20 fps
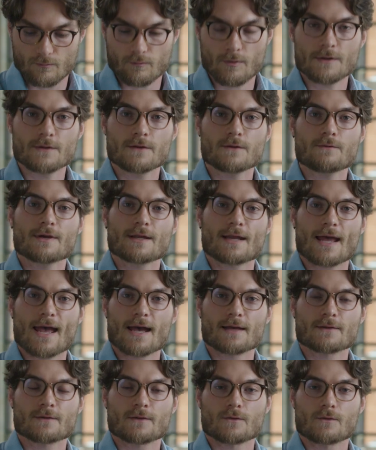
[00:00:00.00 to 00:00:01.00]
Once you get
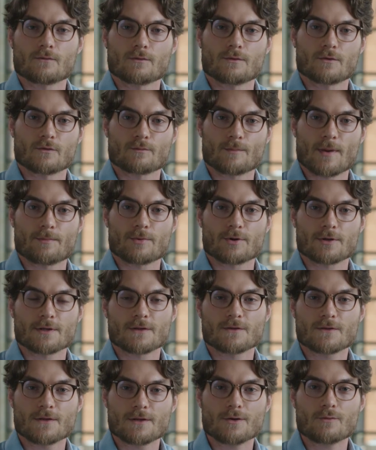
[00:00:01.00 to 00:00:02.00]
access to a newspaper,
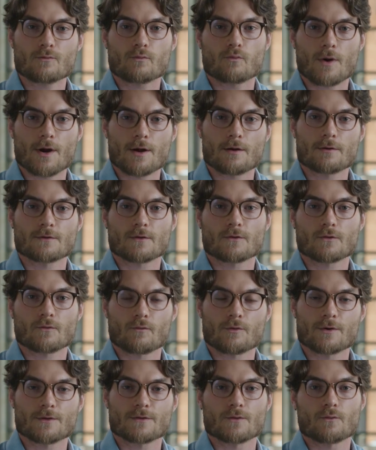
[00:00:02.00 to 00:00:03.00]
consider where the
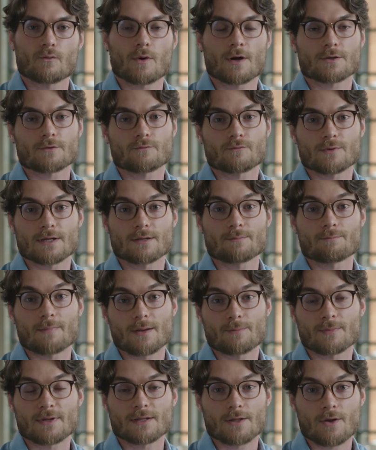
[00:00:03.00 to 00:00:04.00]
stories you want to read
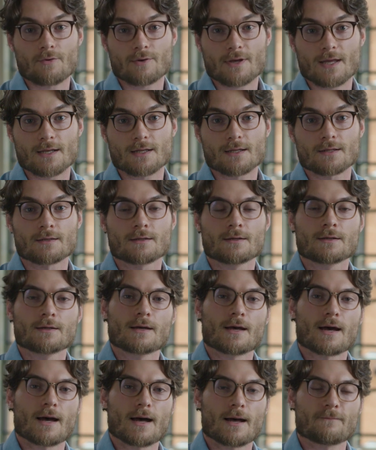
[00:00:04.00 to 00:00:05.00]
might be located.
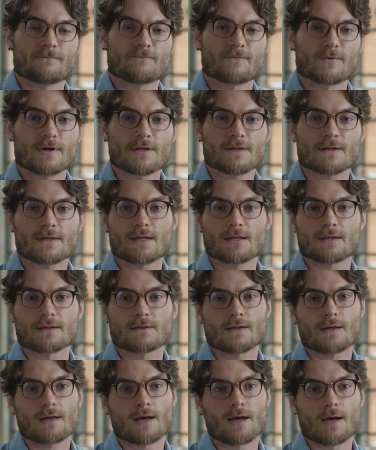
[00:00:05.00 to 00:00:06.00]
For
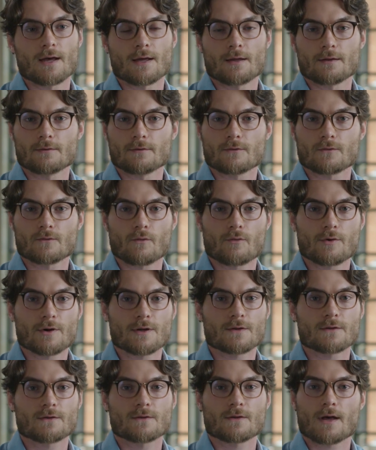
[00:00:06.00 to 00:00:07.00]
instance,
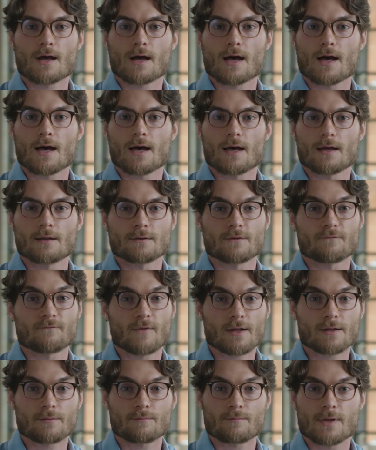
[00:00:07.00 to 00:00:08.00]
stories on
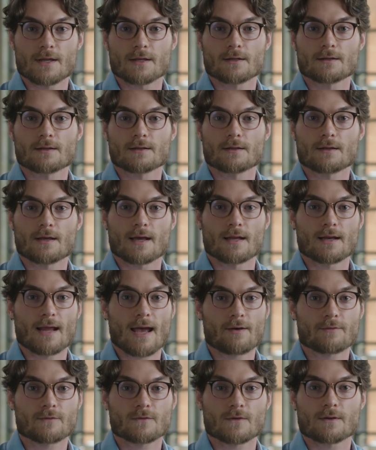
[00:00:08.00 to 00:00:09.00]
development and
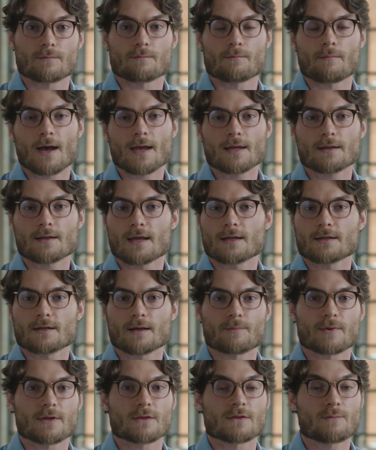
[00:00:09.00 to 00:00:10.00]
housing might end
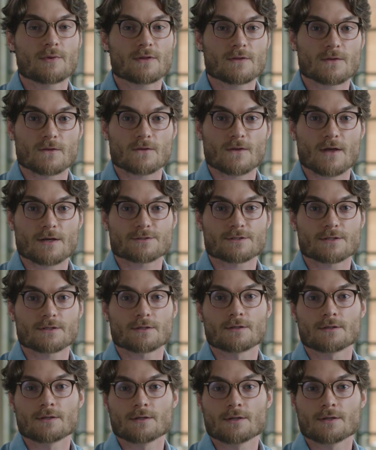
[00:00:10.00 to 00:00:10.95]
up in the business section.